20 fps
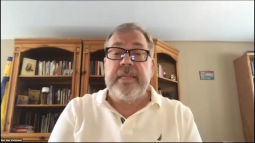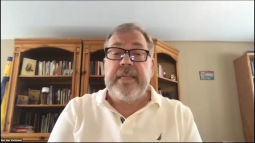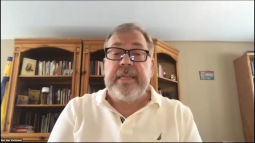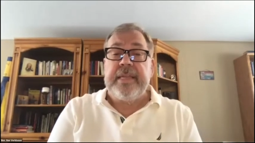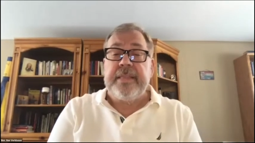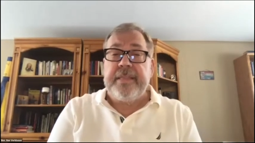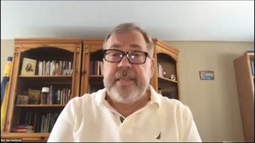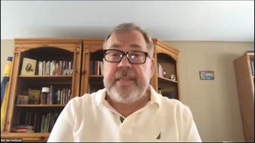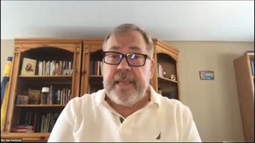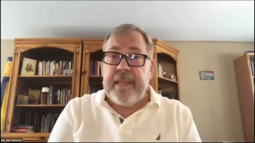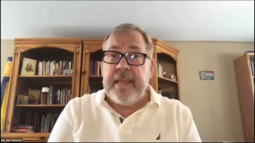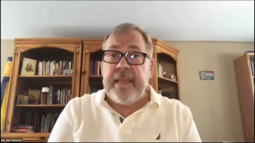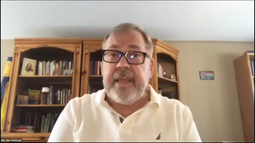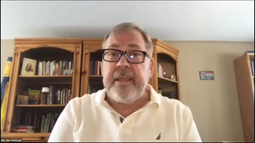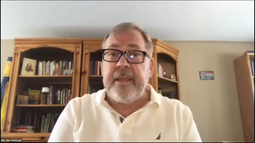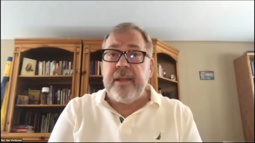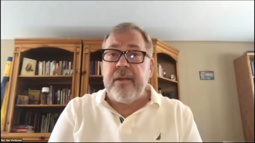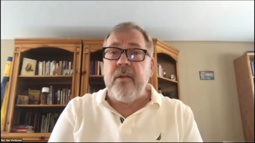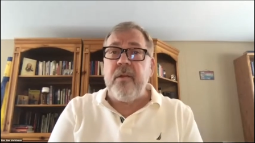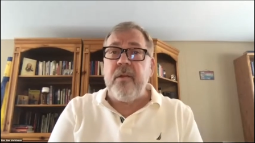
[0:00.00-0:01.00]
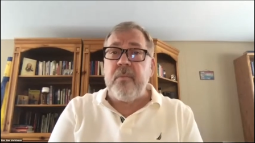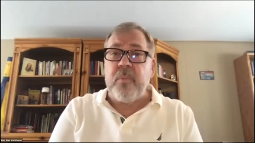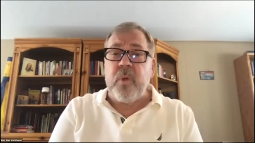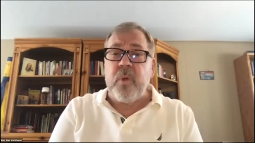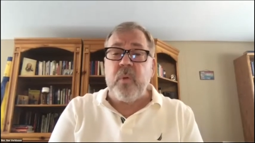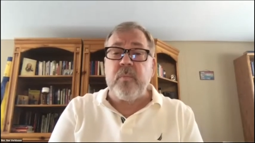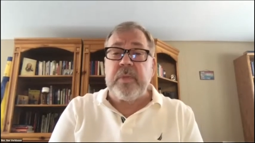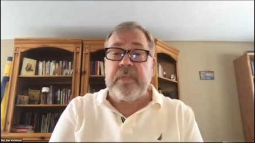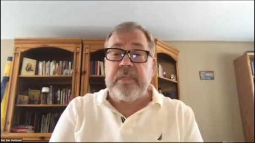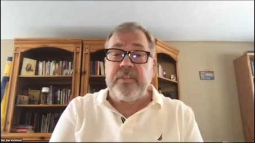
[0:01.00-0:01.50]
they are
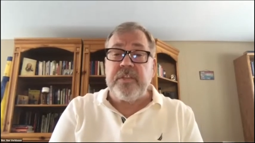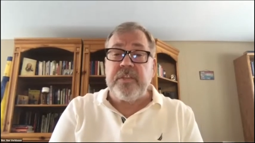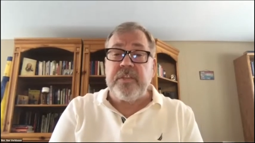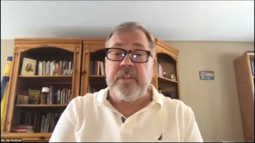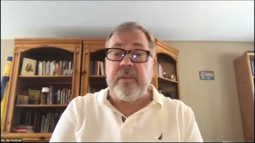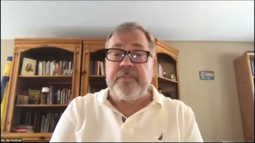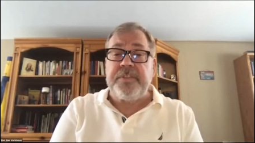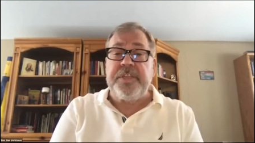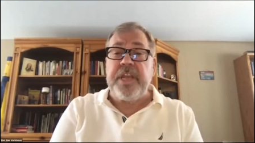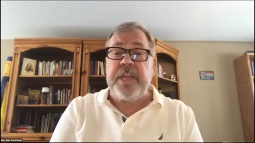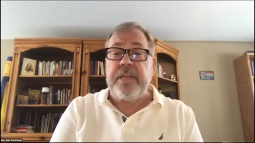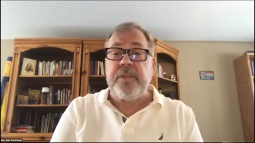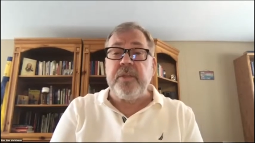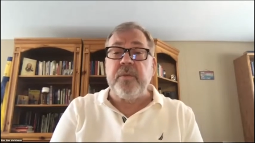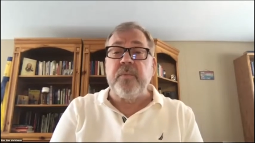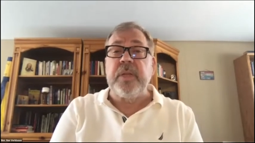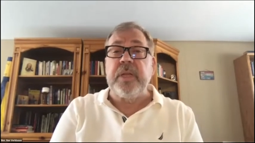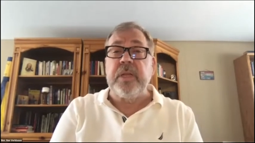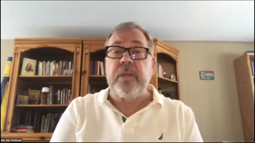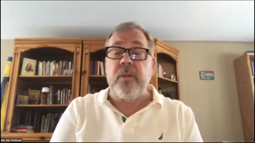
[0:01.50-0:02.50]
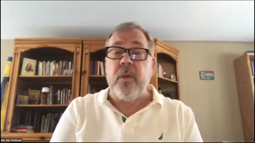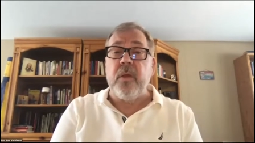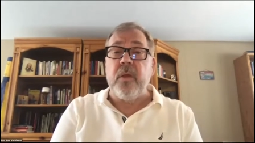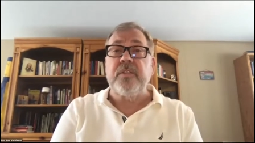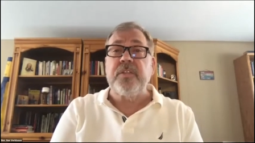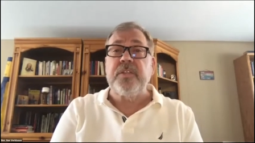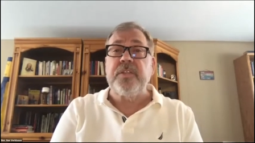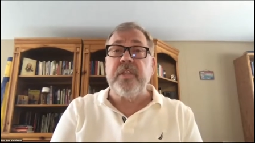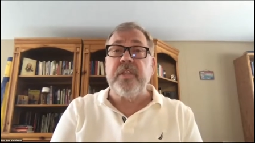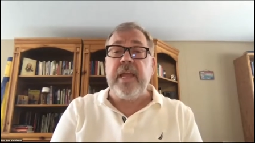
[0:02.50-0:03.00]
moments of genuine
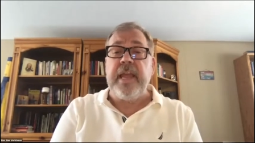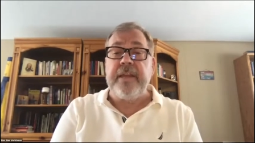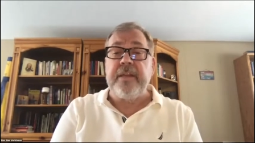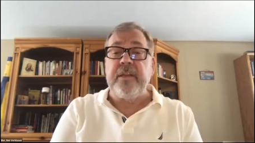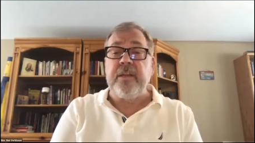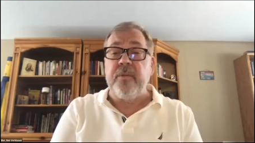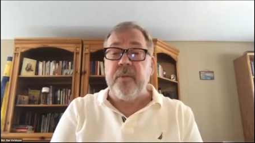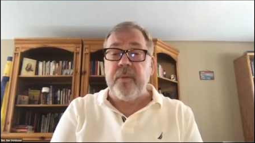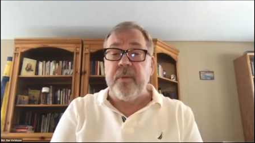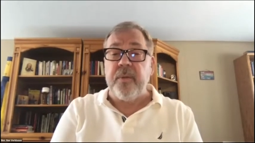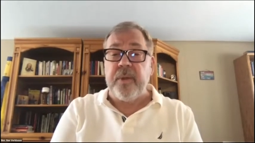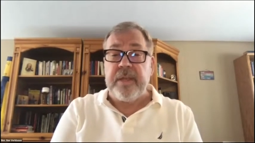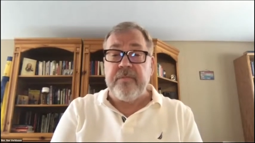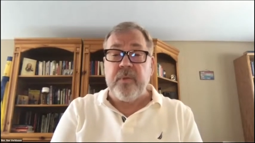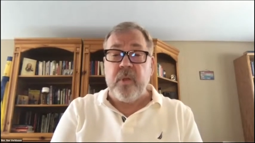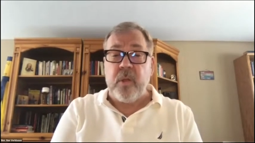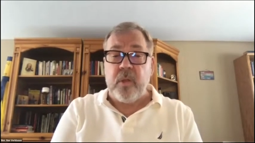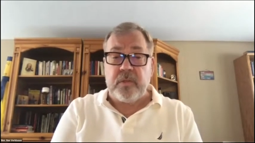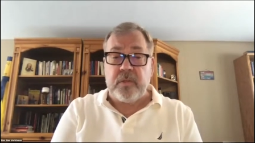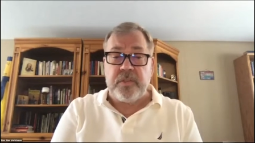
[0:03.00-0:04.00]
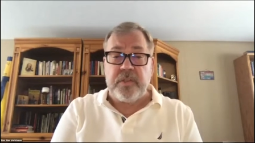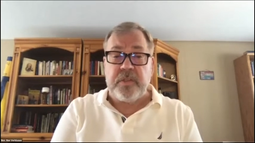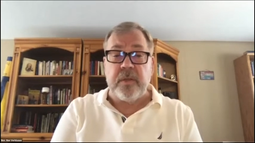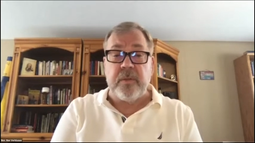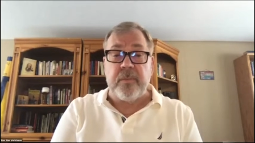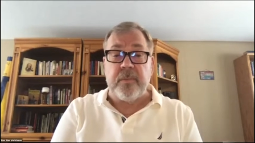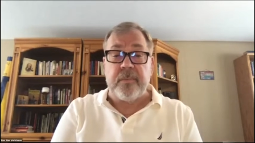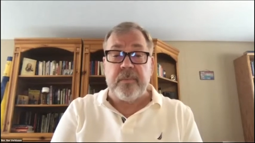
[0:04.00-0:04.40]
loss and grief also.